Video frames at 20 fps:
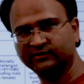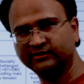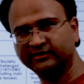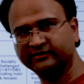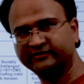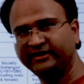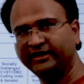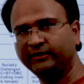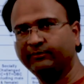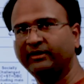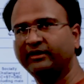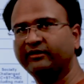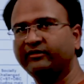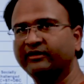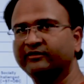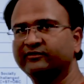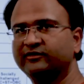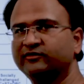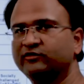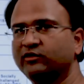The seat
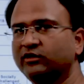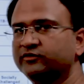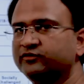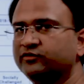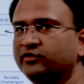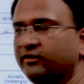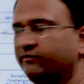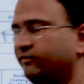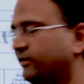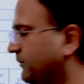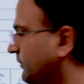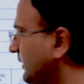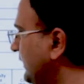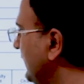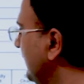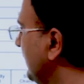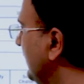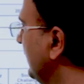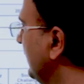matrix is also available.